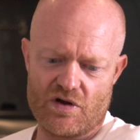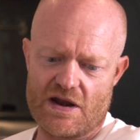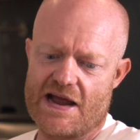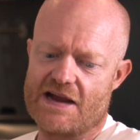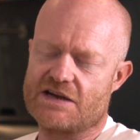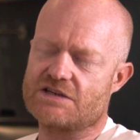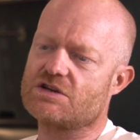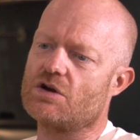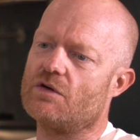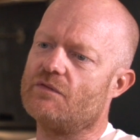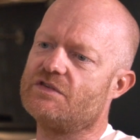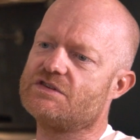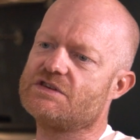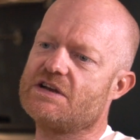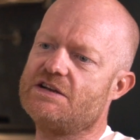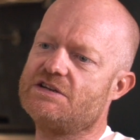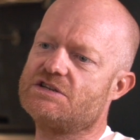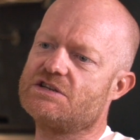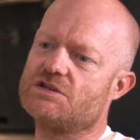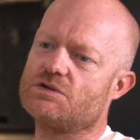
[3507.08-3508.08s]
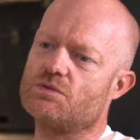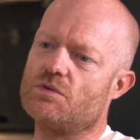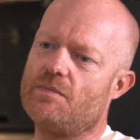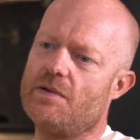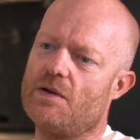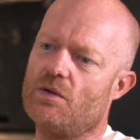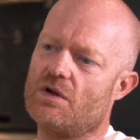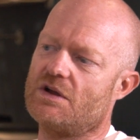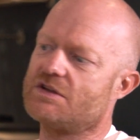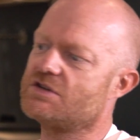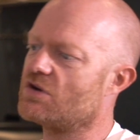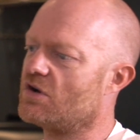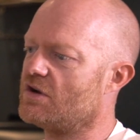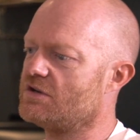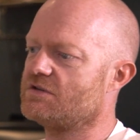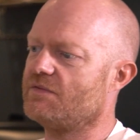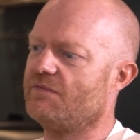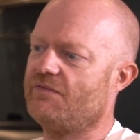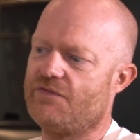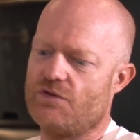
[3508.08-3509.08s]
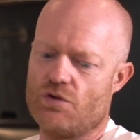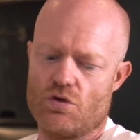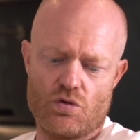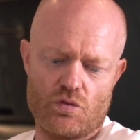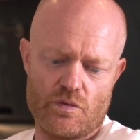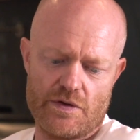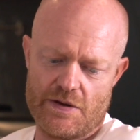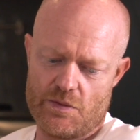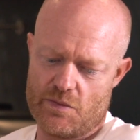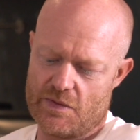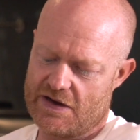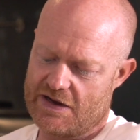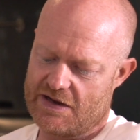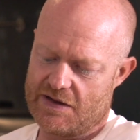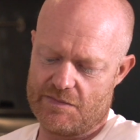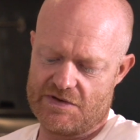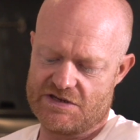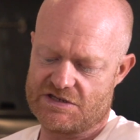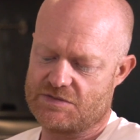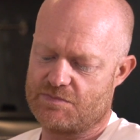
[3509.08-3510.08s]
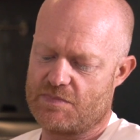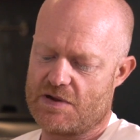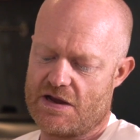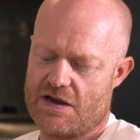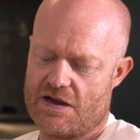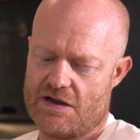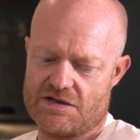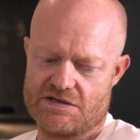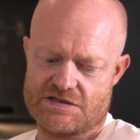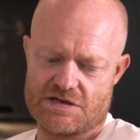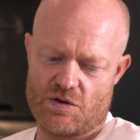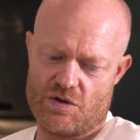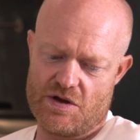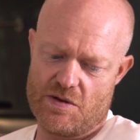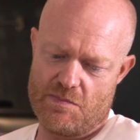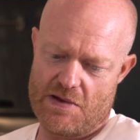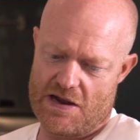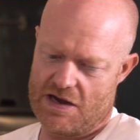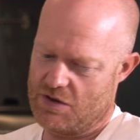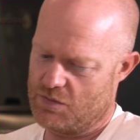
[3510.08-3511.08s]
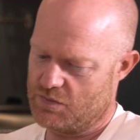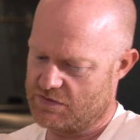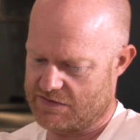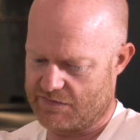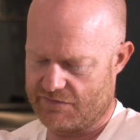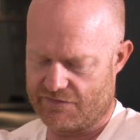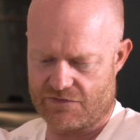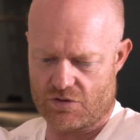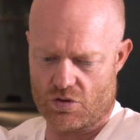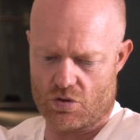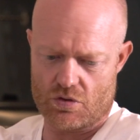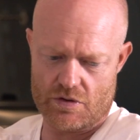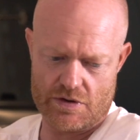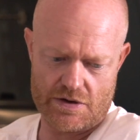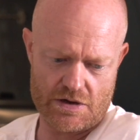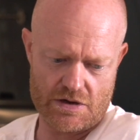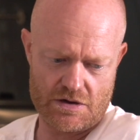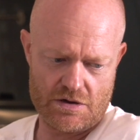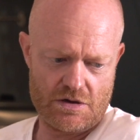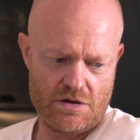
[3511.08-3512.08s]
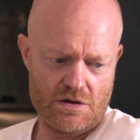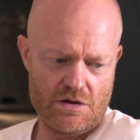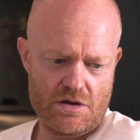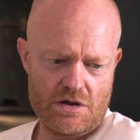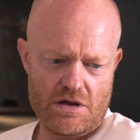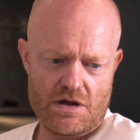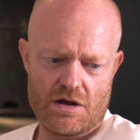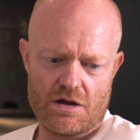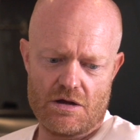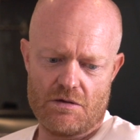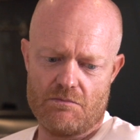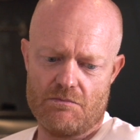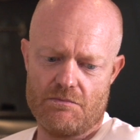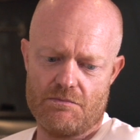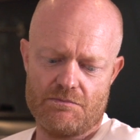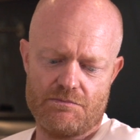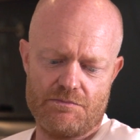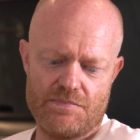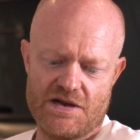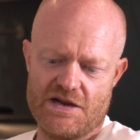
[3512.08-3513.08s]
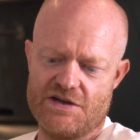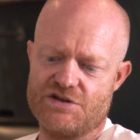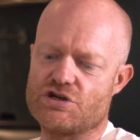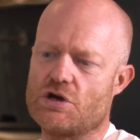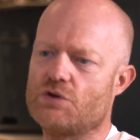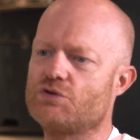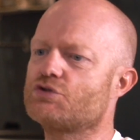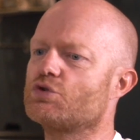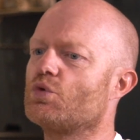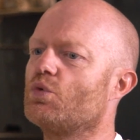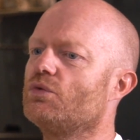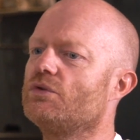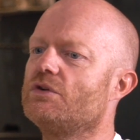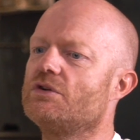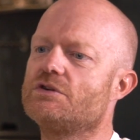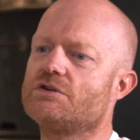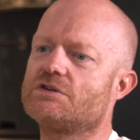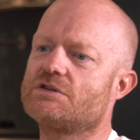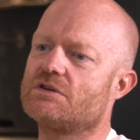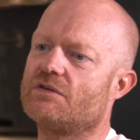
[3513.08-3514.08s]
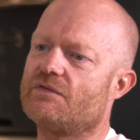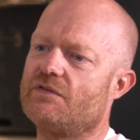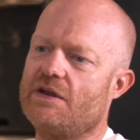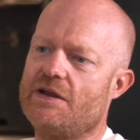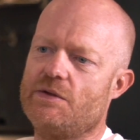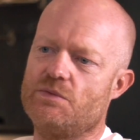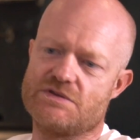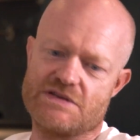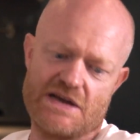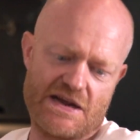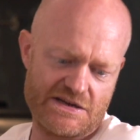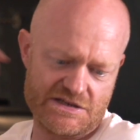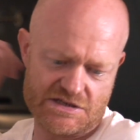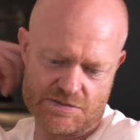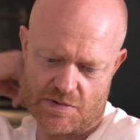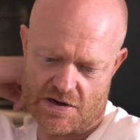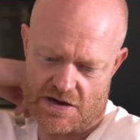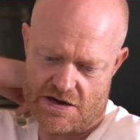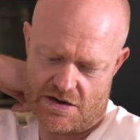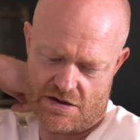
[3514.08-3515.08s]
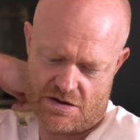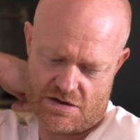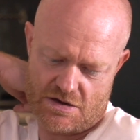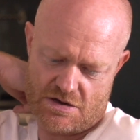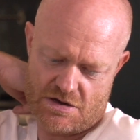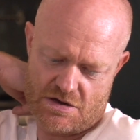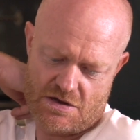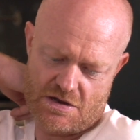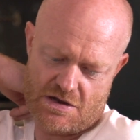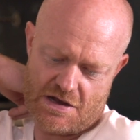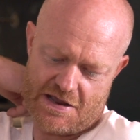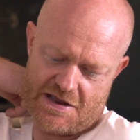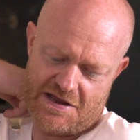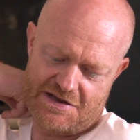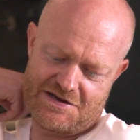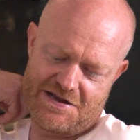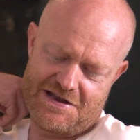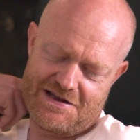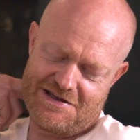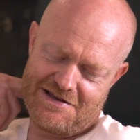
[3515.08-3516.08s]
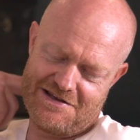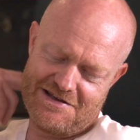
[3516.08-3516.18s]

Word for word: relaxed conversations with people like Tyson Fury. We had him in Spain. Tony Bellew was in Florida. Yeah. Billy Joe Saunders, I think he was out in Spain. And